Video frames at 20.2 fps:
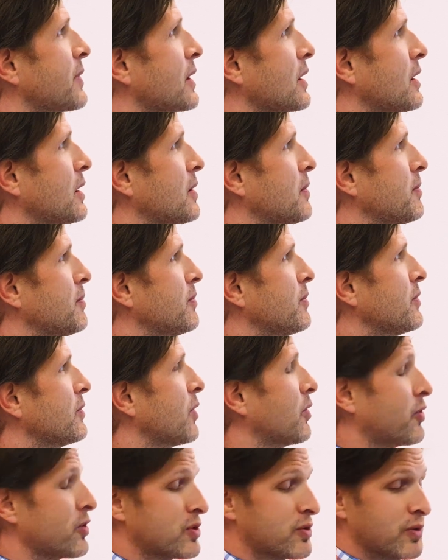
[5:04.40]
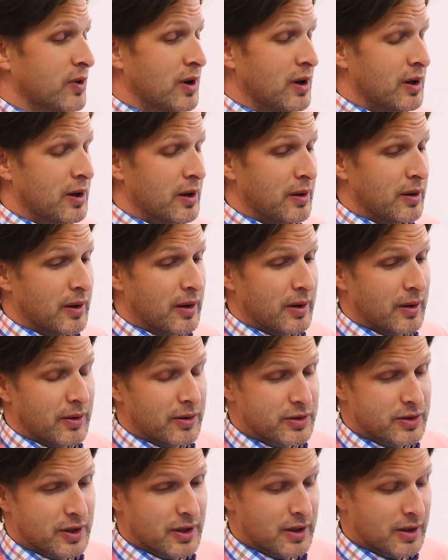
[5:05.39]
Well, first of all,
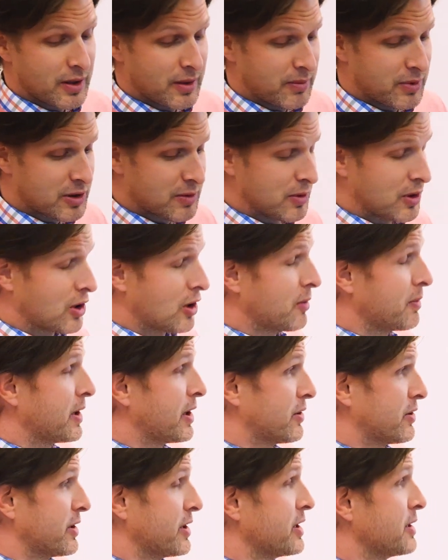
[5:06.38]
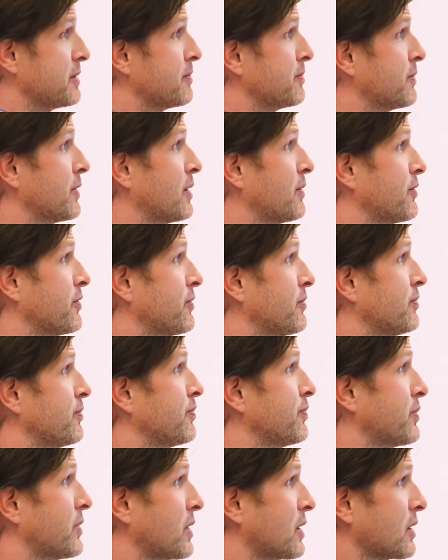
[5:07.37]
let's say Bismillah ar-Rahman ar-Rahim
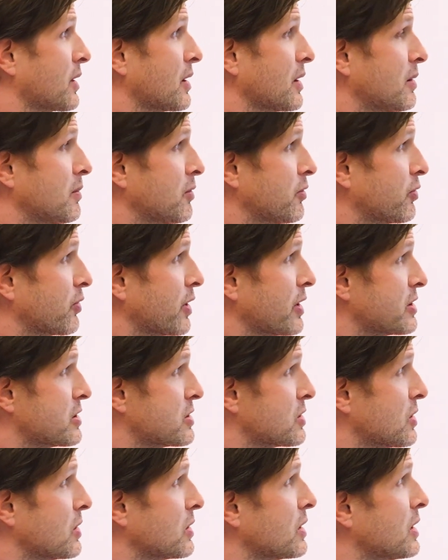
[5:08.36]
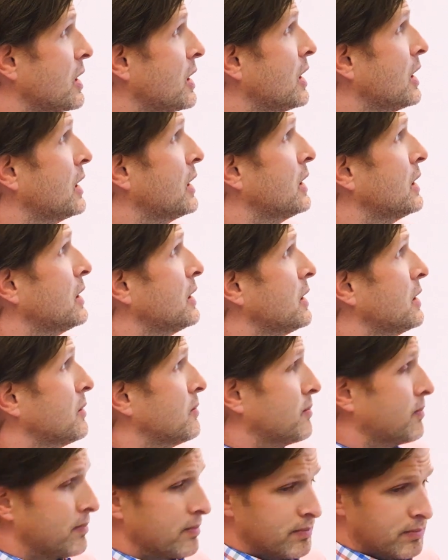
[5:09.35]
before I start.
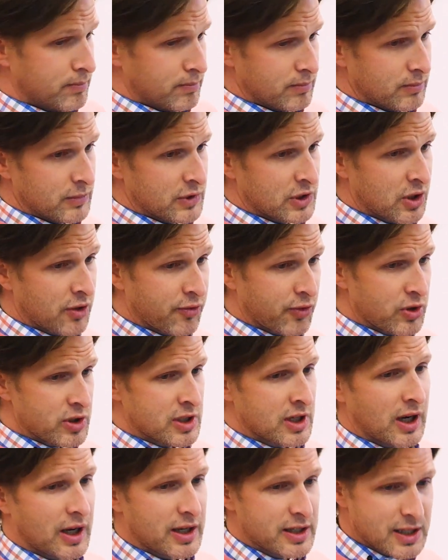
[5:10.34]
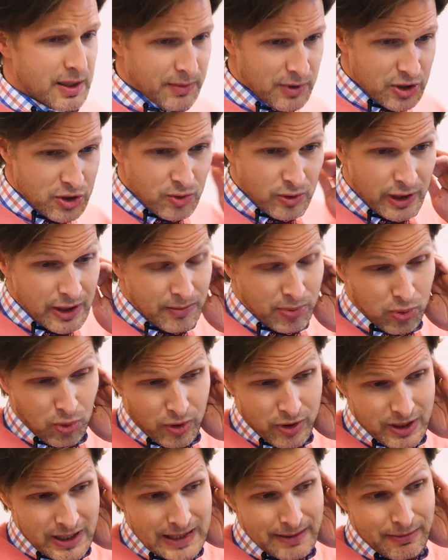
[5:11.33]
So the first concept that's really
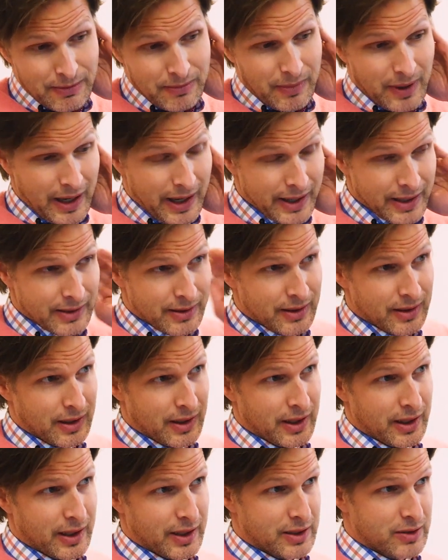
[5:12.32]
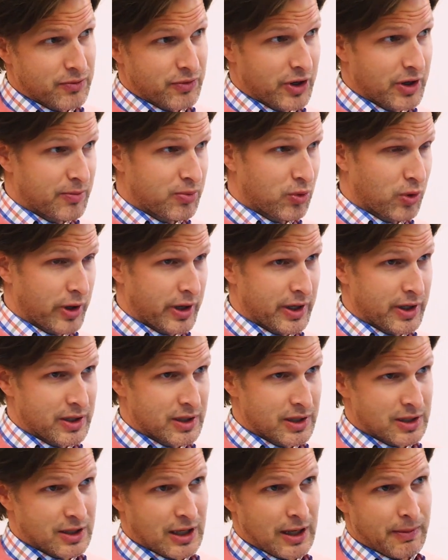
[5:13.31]
important to keep in mind it's very important
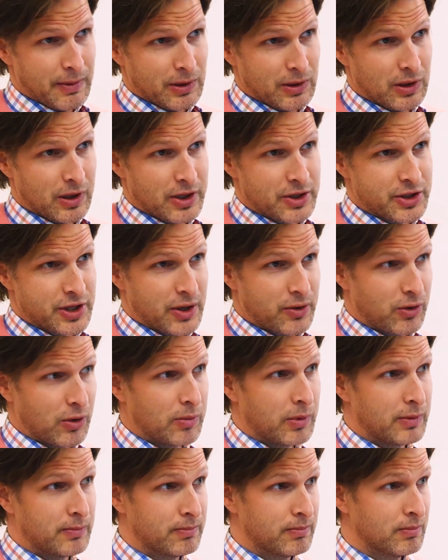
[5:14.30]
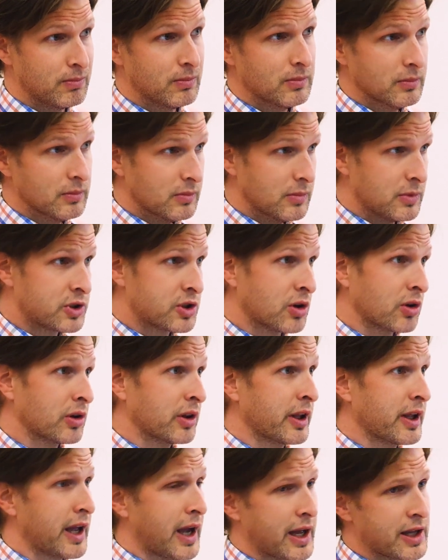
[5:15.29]
in Islamic law in general, but
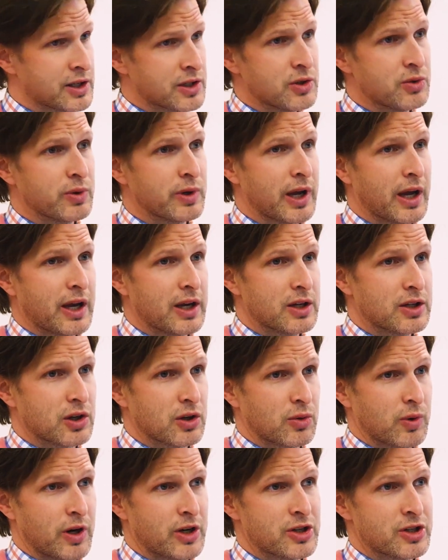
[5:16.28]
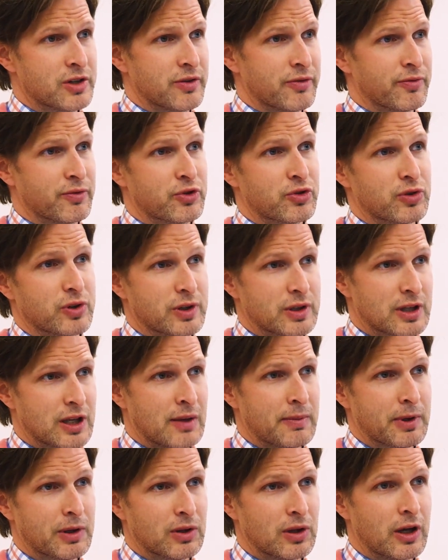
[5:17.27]
certainly as you get into a question of
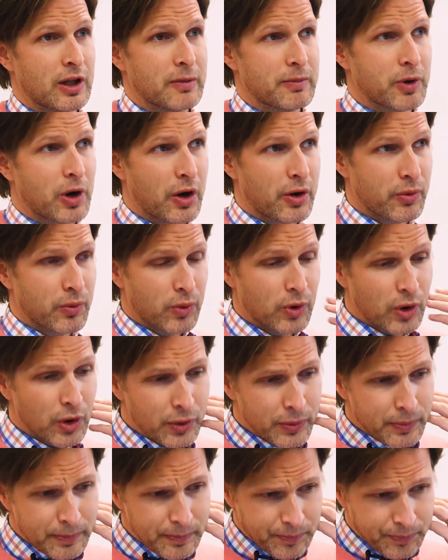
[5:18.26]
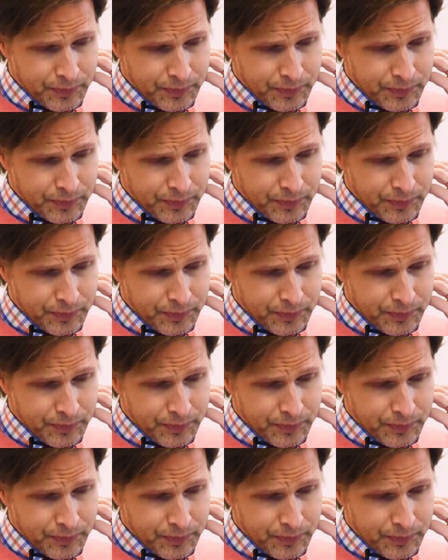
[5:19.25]
Islamic law in the modern world,